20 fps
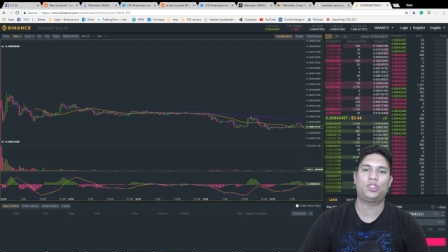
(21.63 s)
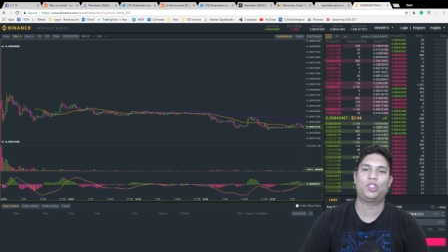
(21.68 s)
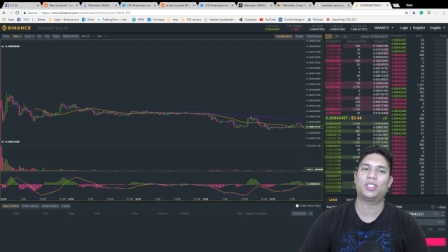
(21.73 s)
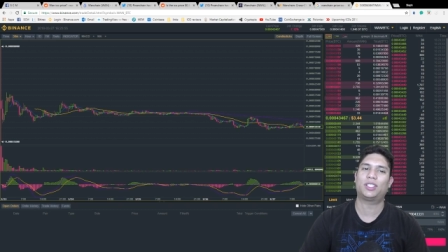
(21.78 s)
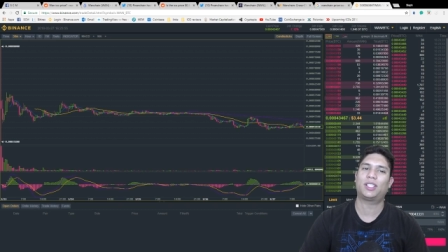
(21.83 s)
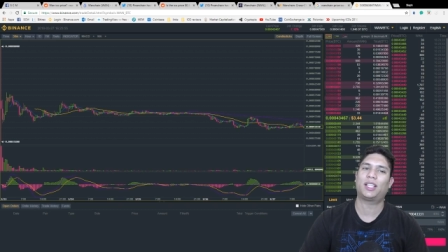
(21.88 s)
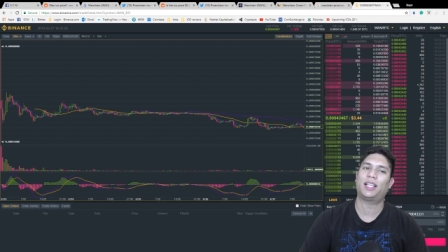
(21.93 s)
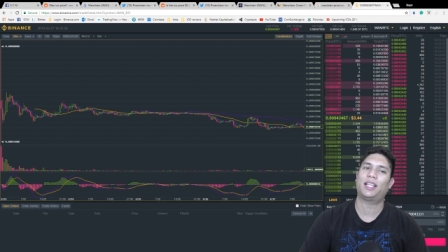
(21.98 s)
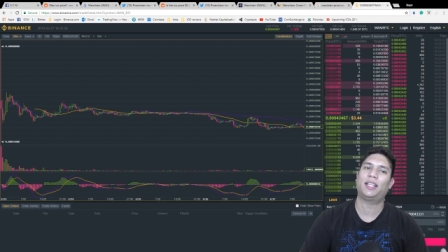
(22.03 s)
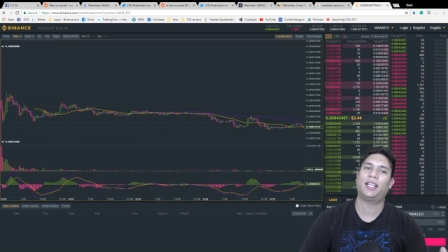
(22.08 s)

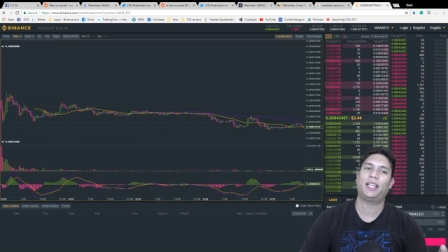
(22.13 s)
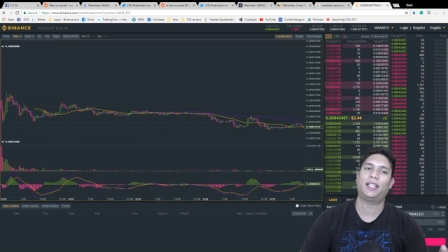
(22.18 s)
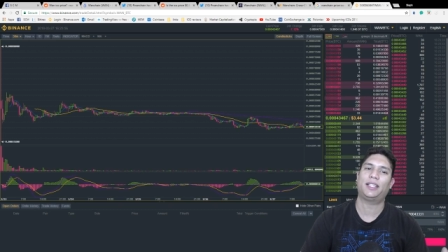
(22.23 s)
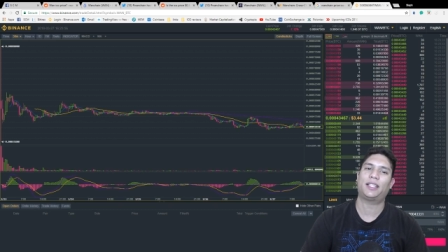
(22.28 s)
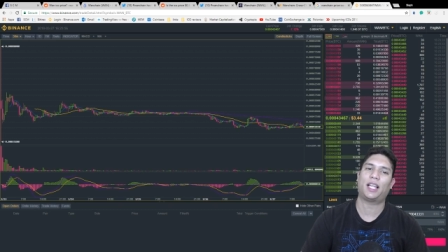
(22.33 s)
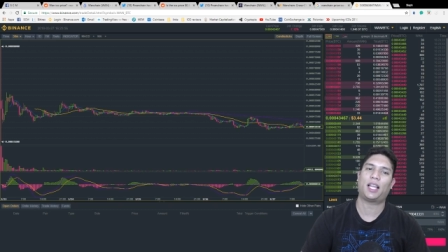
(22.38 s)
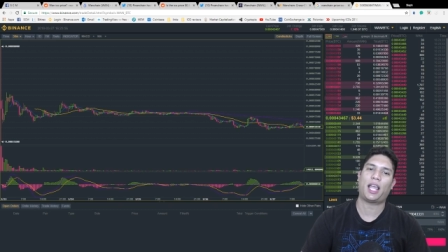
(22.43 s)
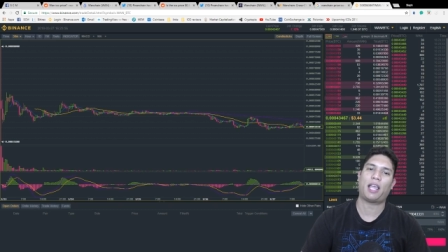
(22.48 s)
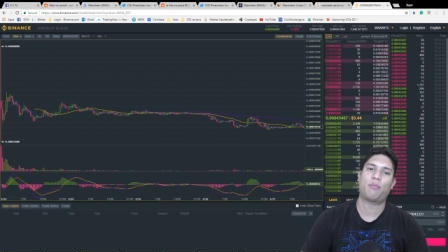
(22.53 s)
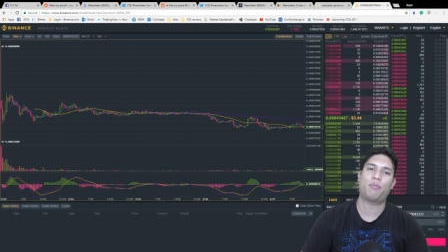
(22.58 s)
just hit
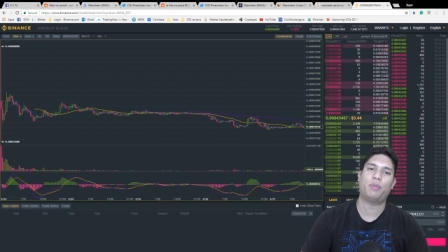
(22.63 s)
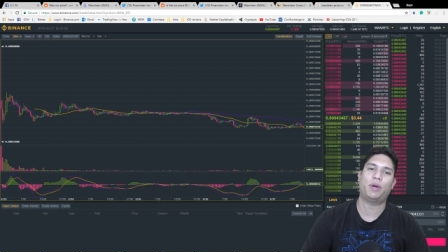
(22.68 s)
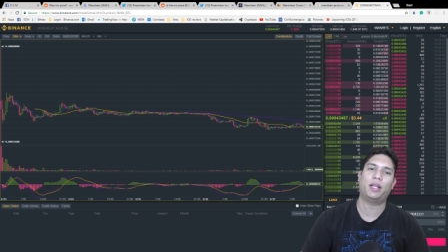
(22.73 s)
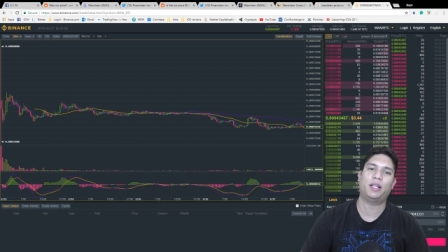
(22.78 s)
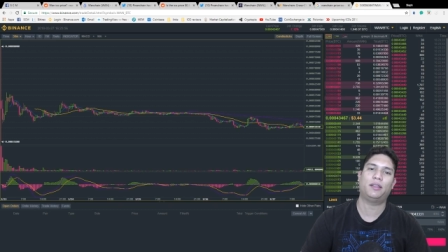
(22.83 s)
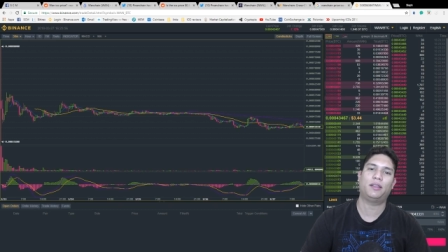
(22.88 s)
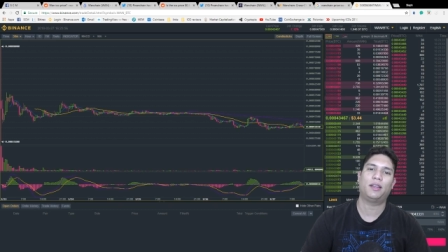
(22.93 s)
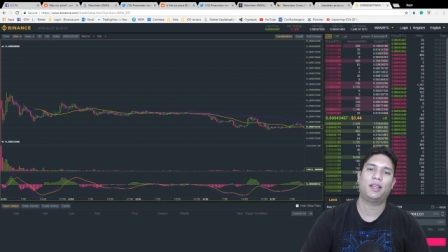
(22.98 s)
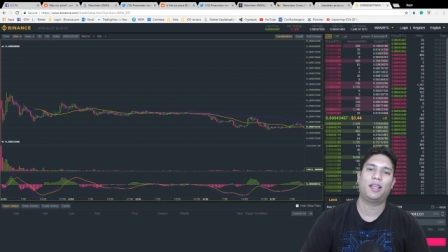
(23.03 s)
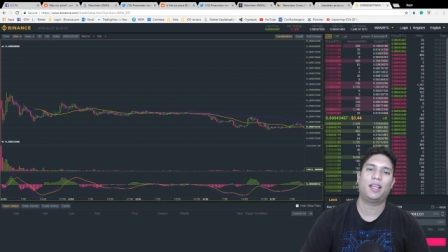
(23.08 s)
the like
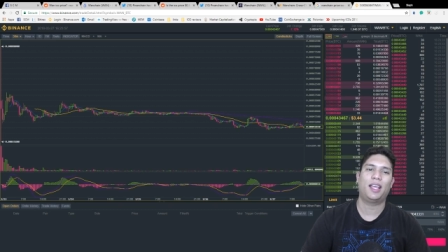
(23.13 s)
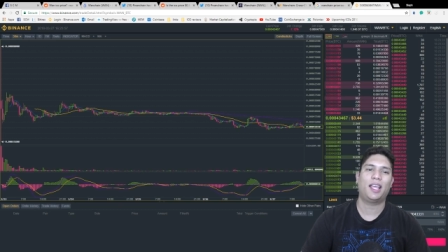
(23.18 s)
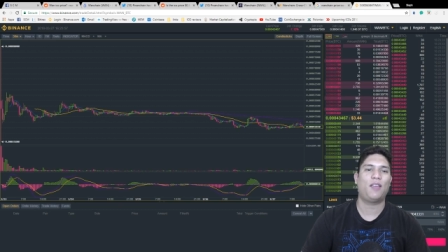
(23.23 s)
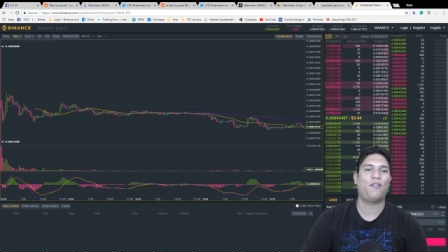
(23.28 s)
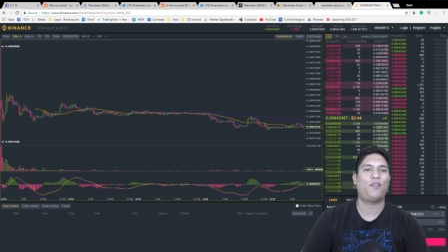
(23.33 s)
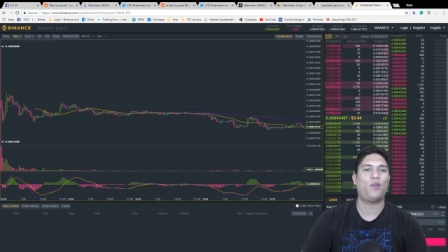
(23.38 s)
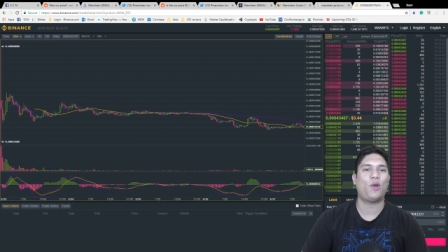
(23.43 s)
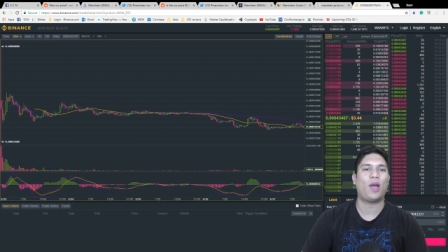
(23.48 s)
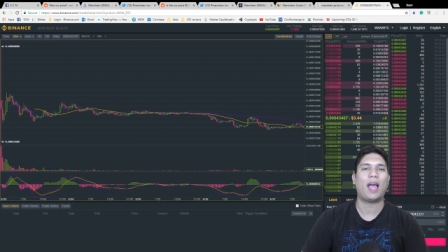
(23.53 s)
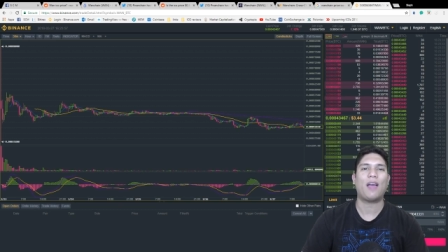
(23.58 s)
button.
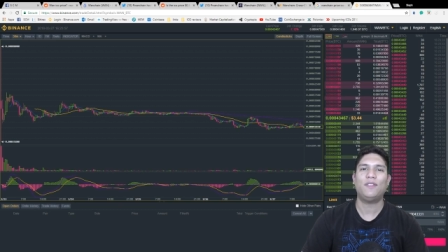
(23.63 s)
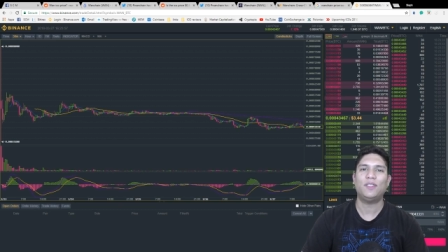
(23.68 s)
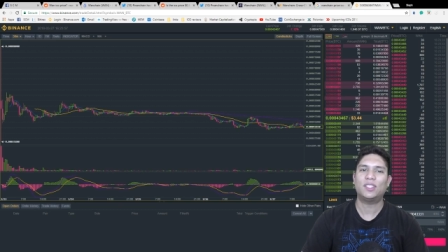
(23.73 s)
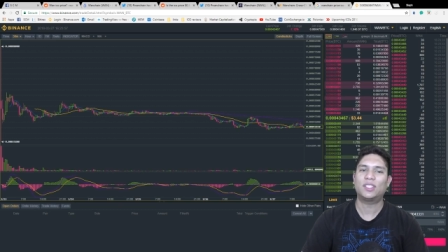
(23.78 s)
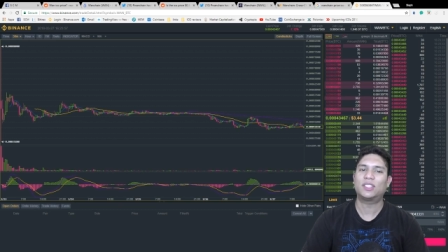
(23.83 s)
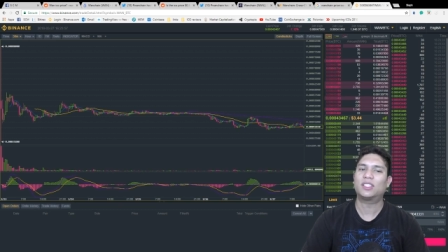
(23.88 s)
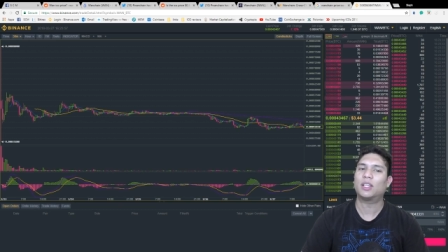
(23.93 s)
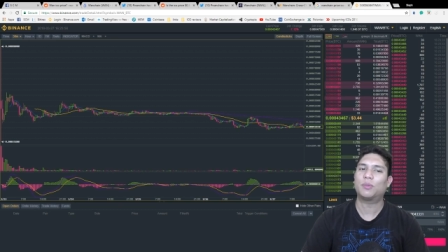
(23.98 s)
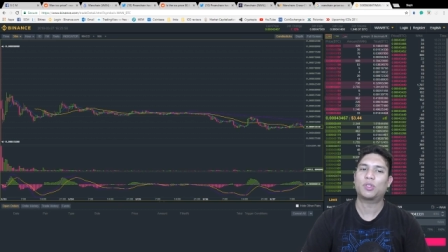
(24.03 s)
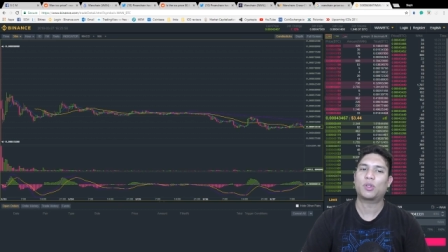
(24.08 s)
If you haven't
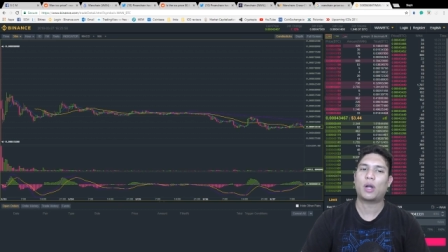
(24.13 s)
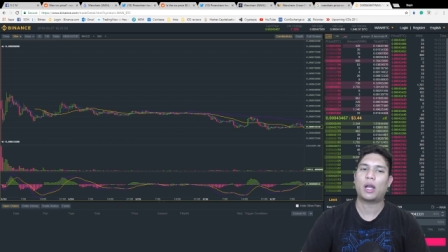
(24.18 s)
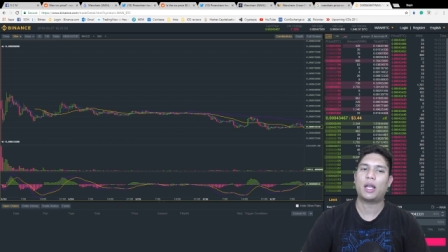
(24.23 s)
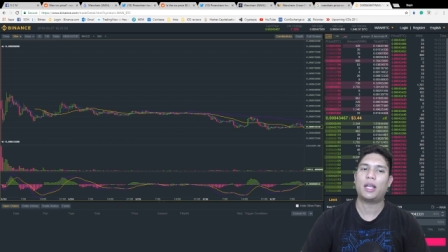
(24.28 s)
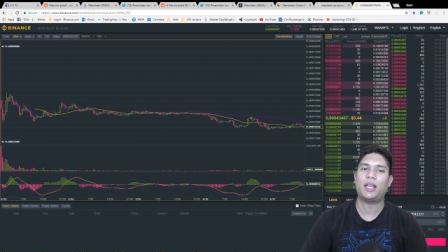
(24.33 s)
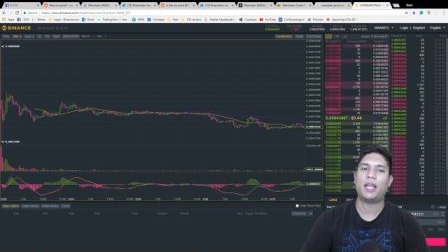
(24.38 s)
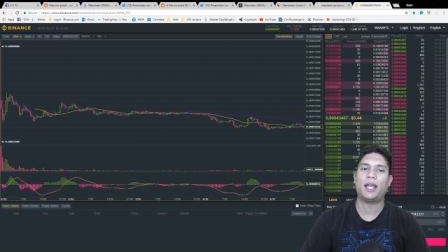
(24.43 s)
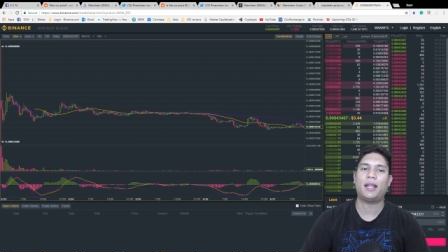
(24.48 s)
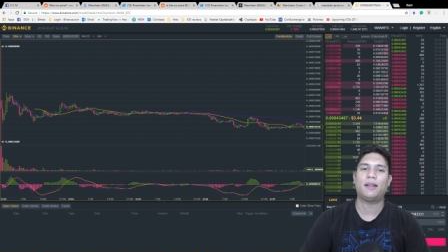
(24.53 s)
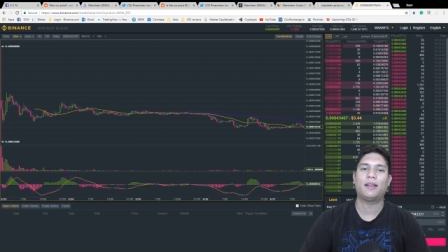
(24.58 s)
subscribed
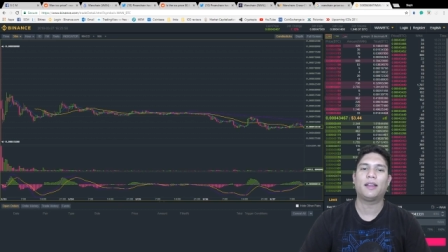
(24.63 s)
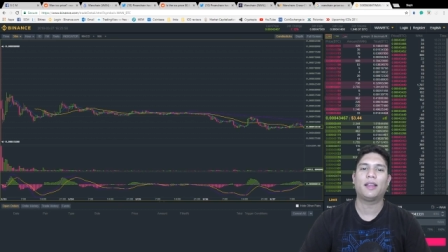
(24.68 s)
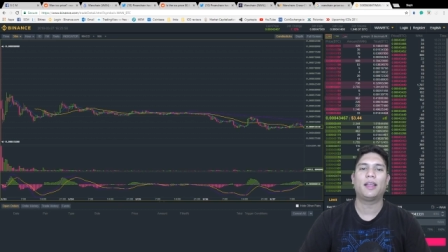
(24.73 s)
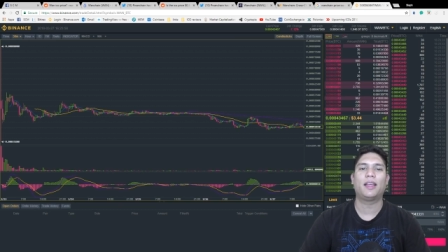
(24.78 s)
yet,